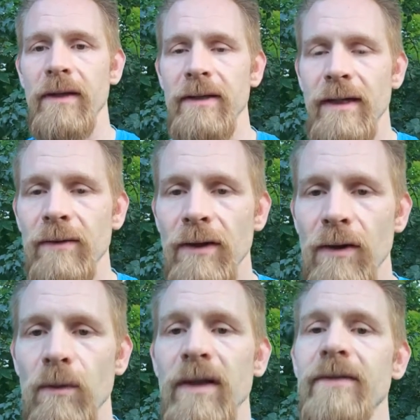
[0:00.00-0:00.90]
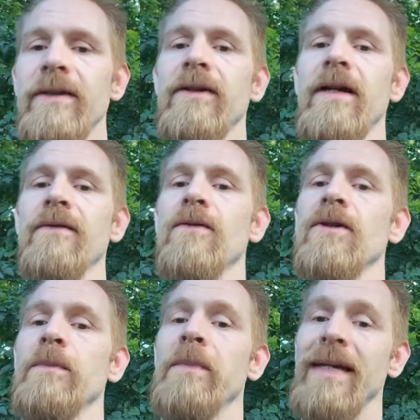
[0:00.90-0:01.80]
They sound low. We live near an Air
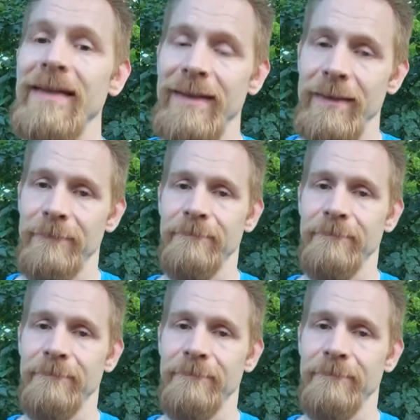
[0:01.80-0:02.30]
Force base.